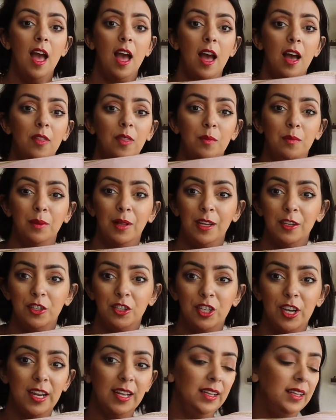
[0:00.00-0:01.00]
Uh, the
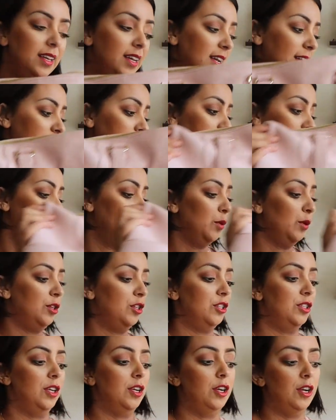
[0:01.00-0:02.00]
blush Shaylee,
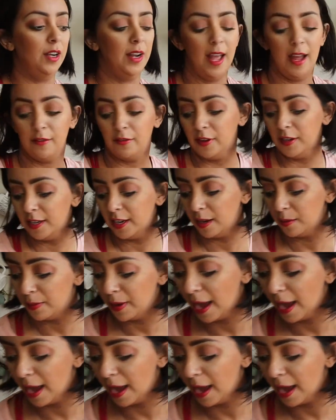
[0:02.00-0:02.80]
which is a good everyday